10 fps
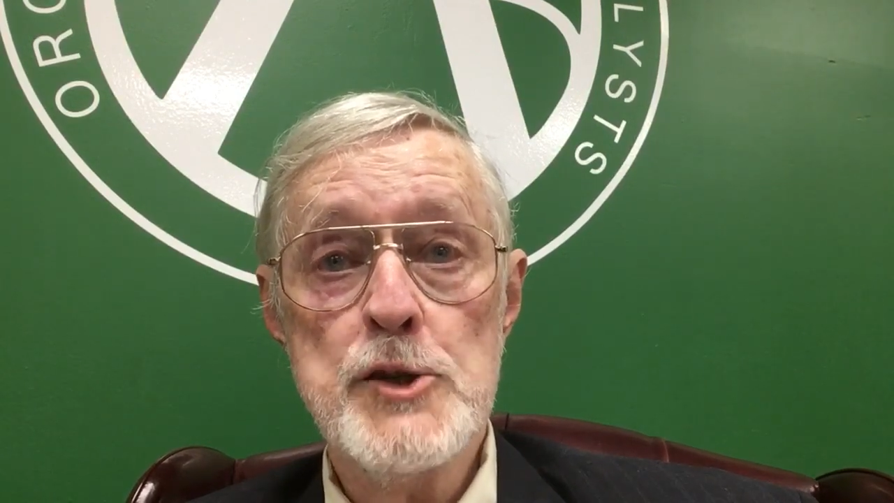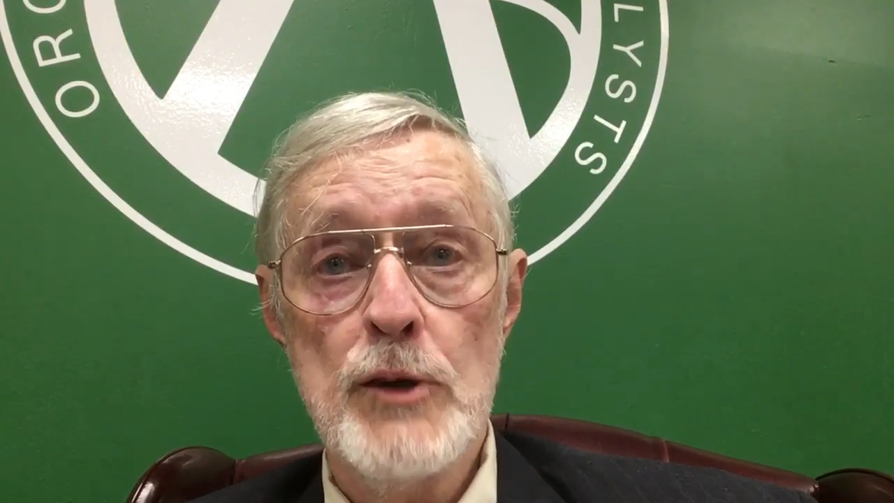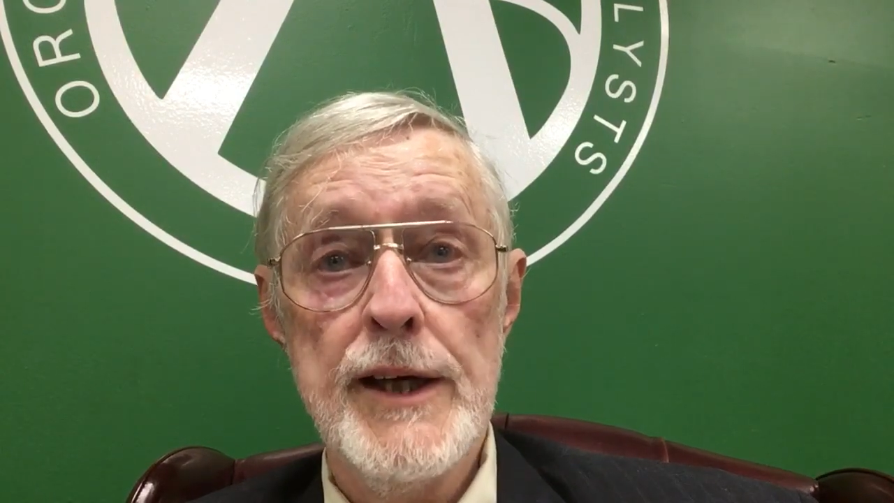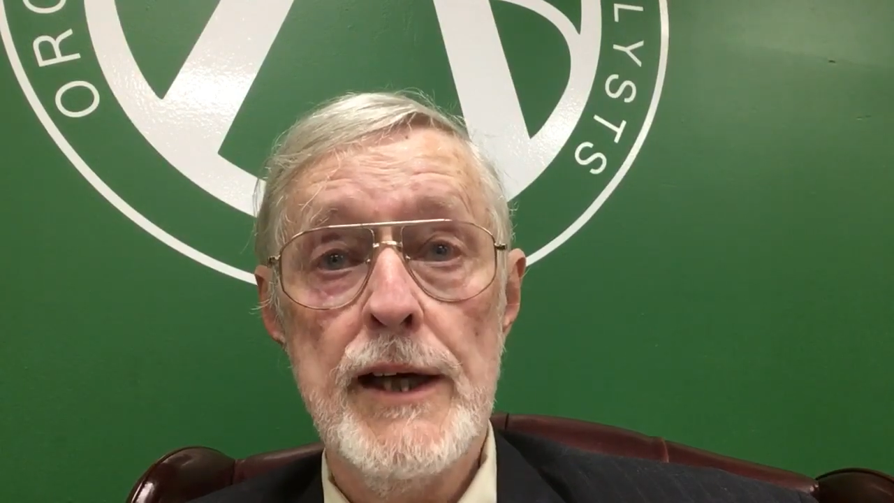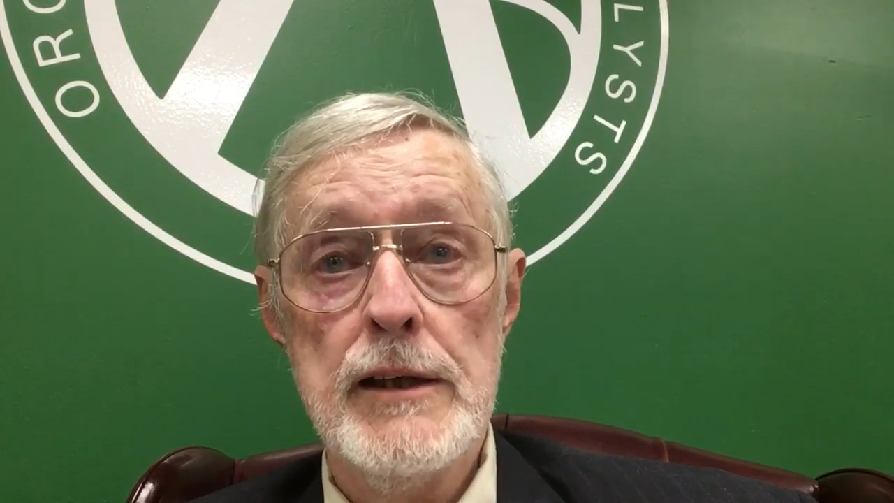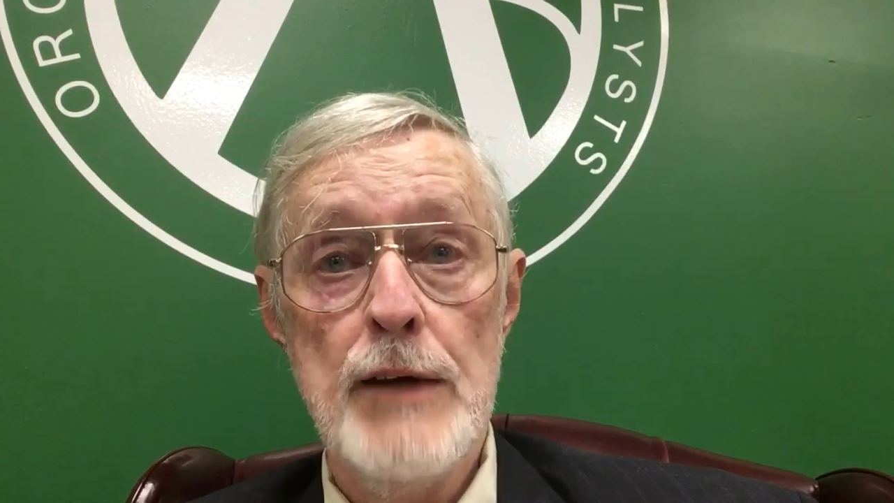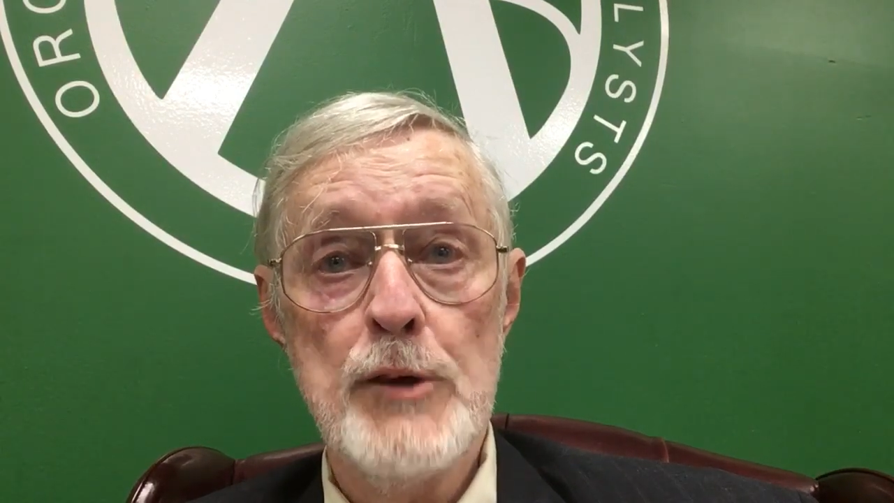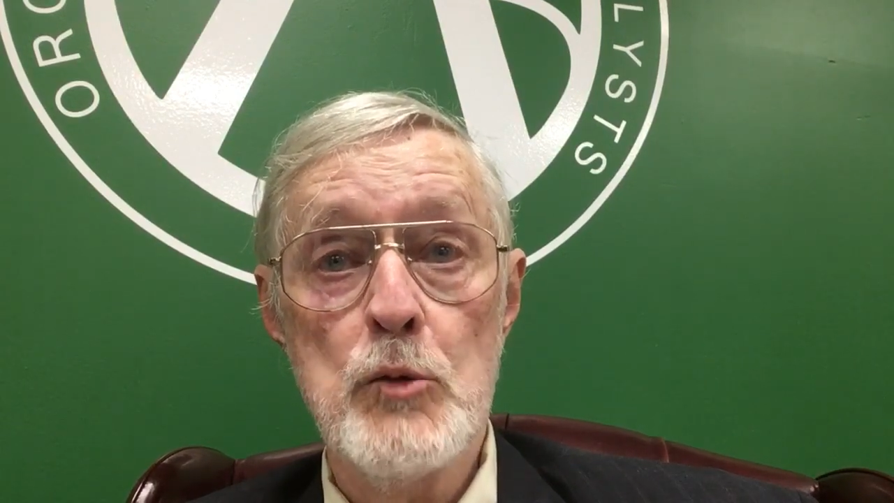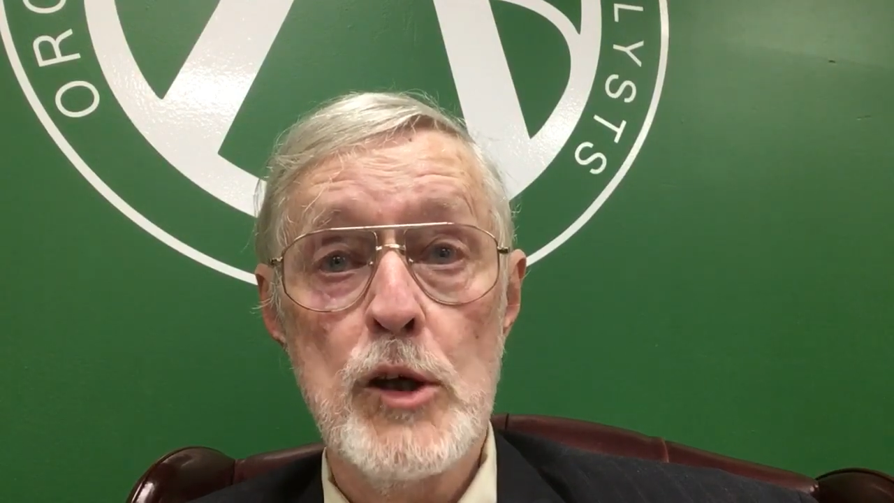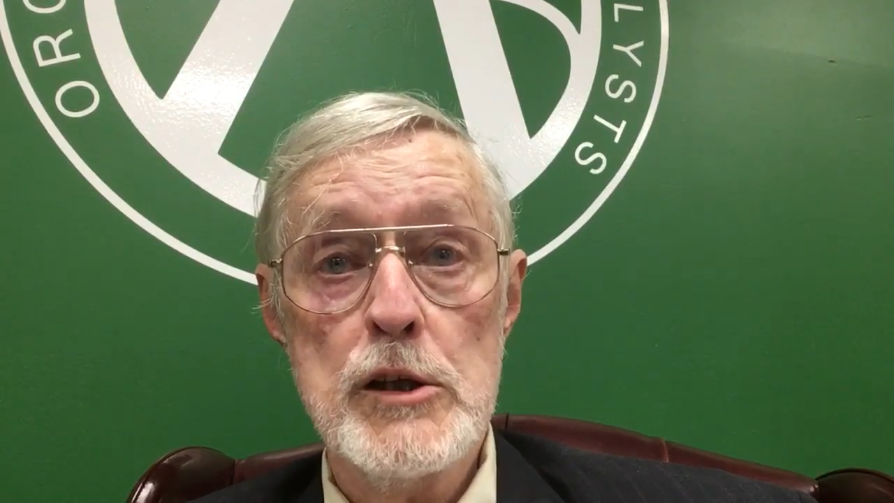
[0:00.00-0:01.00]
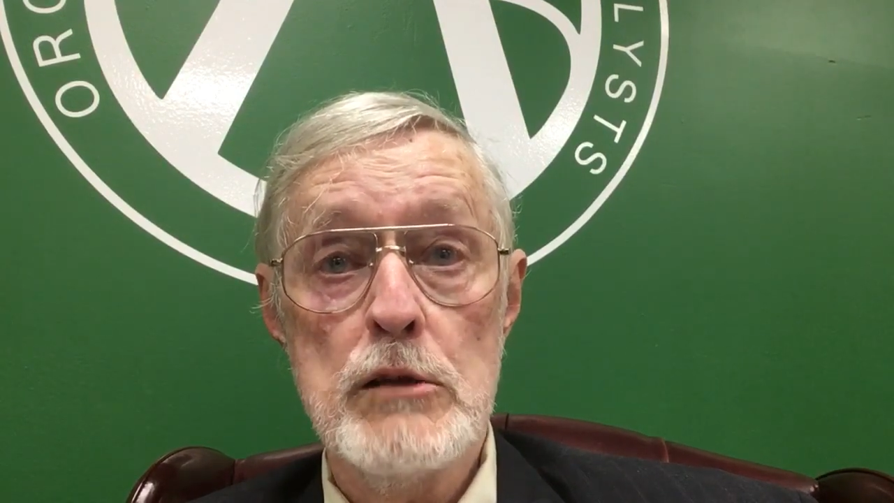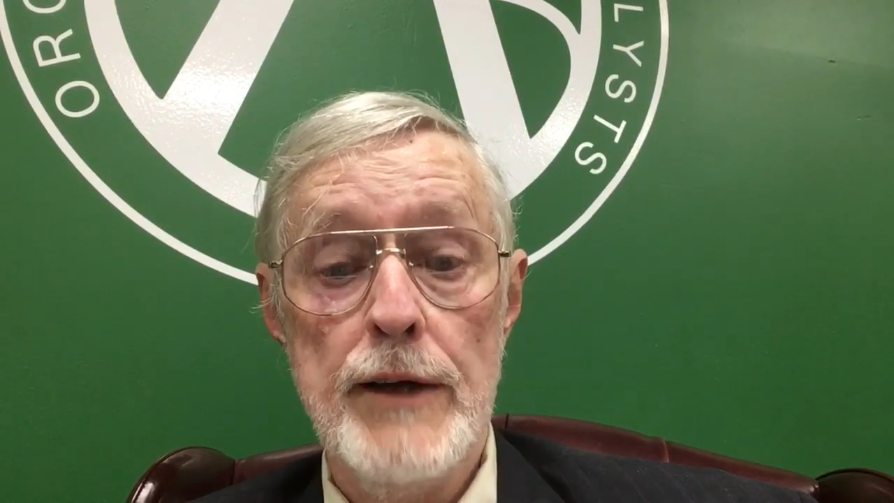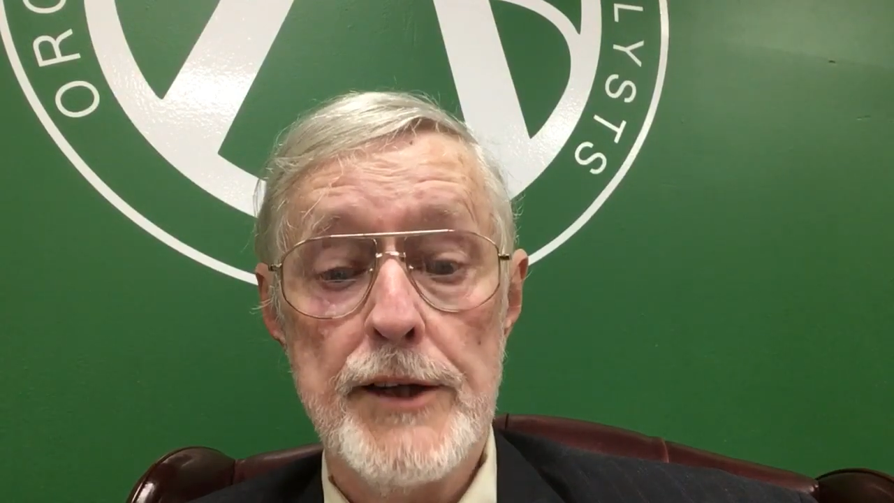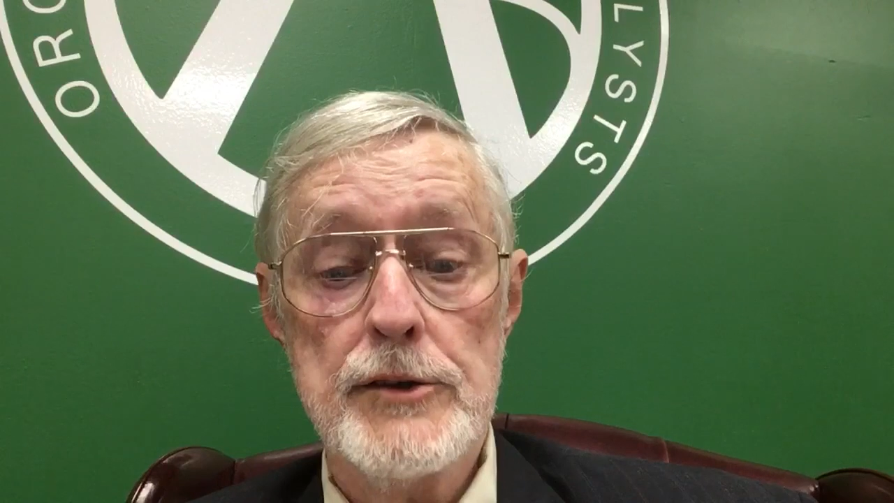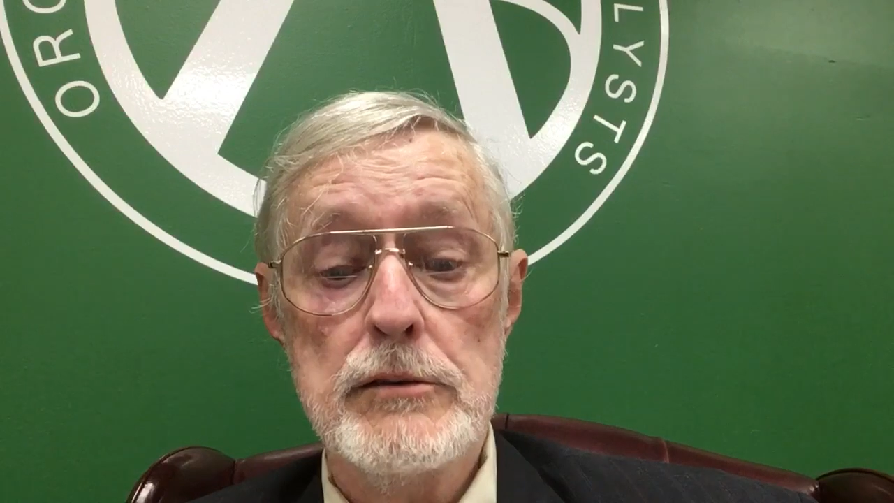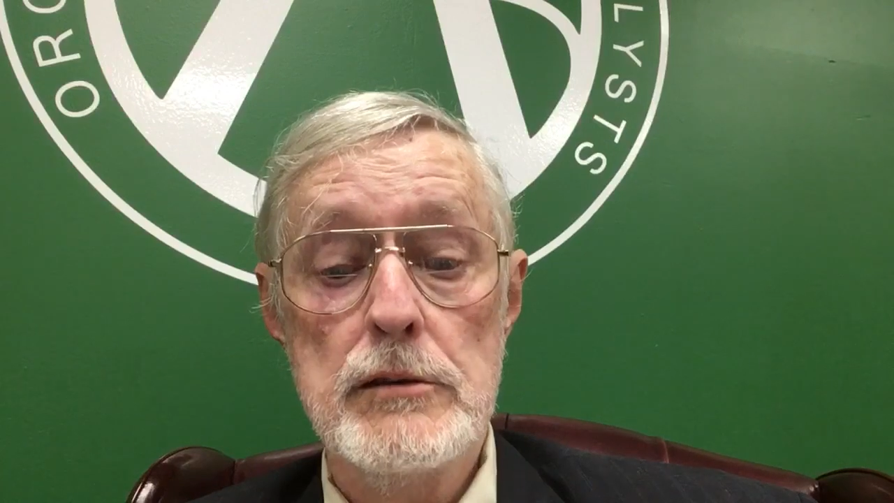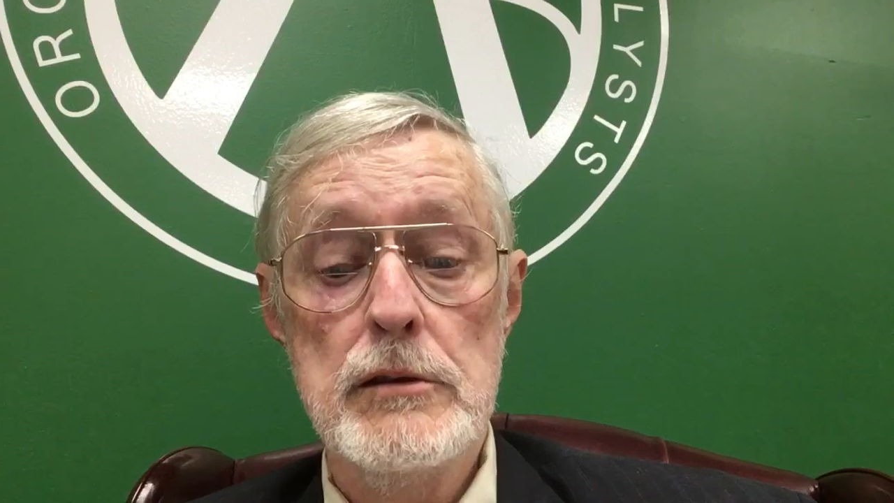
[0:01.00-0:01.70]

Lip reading: sure I get every word correct.